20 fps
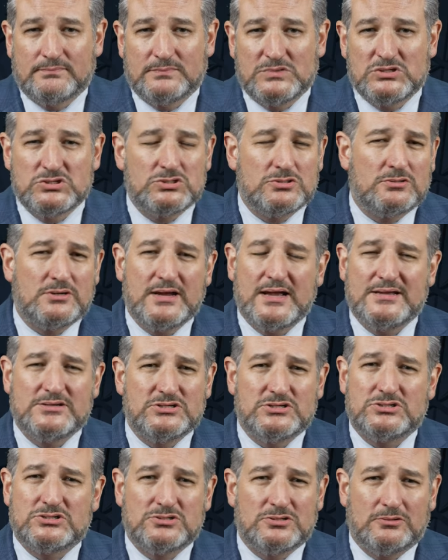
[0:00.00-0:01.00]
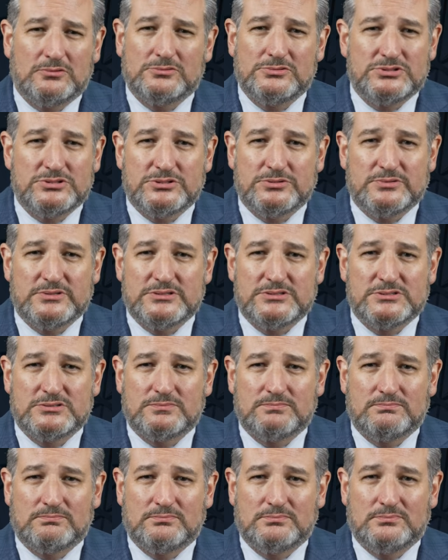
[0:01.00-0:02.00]
The story I just told you is
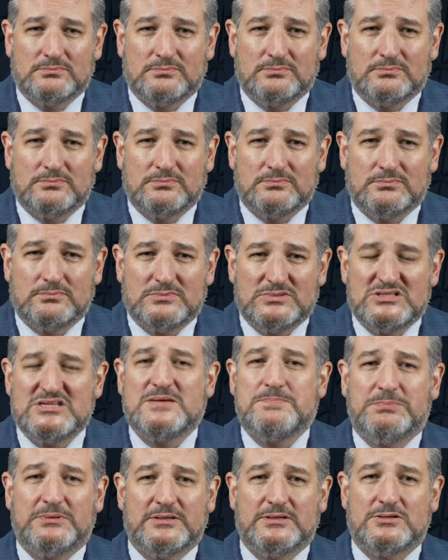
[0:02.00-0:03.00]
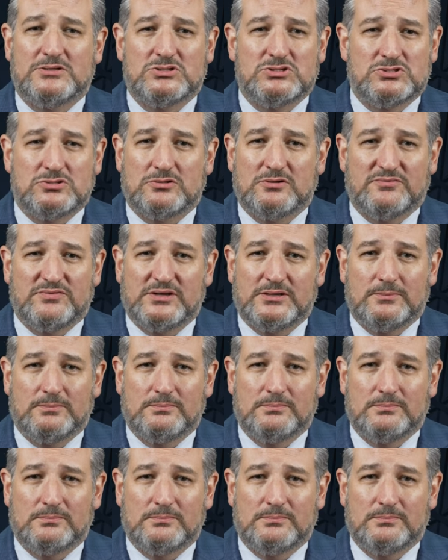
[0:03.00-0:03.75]
deeply disturbing.